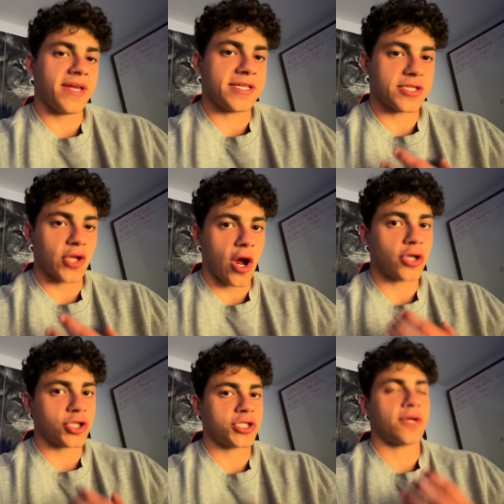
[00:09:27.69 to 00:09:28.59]
It's not
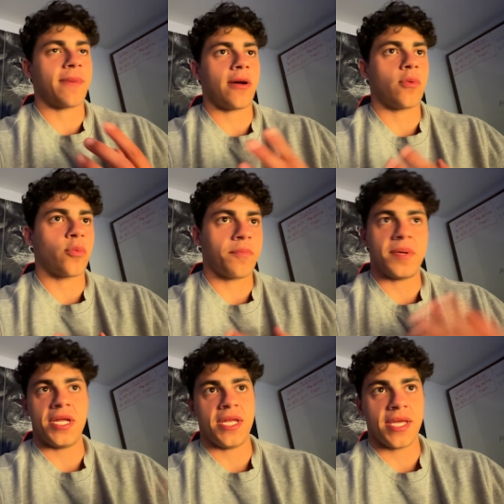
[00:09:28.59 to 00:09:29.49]
just about
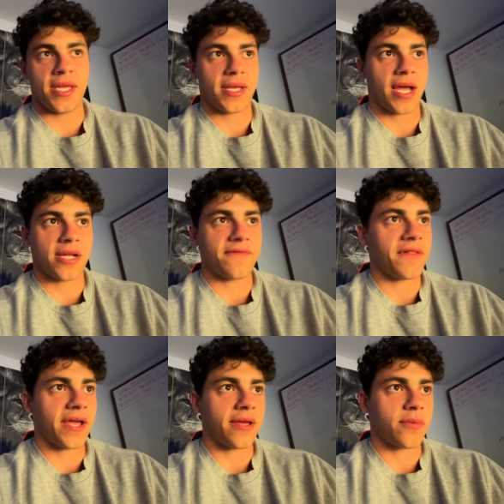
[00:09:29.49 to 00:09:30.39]
repeating it, kind of
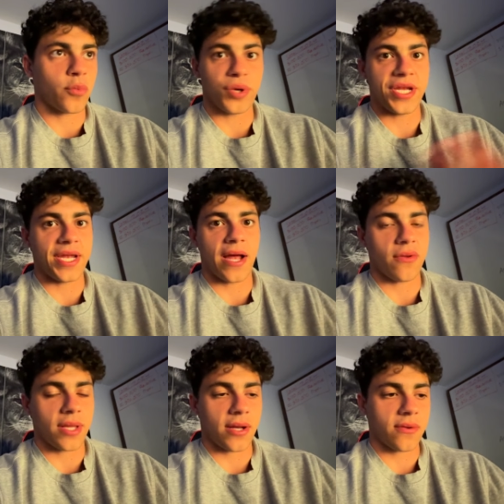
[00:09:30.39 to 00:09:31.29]
like reading out
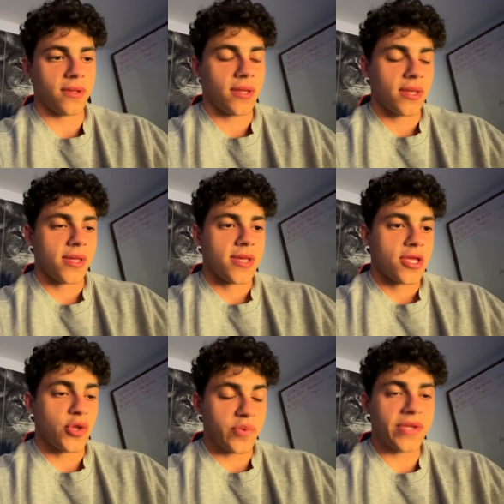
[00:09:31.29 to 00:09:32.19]
loud.
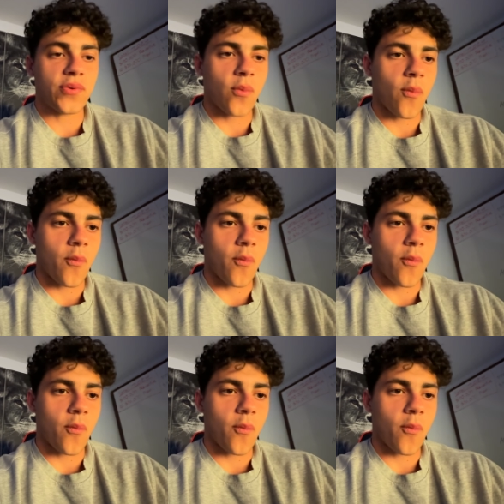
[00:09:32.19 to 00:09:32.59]
You need to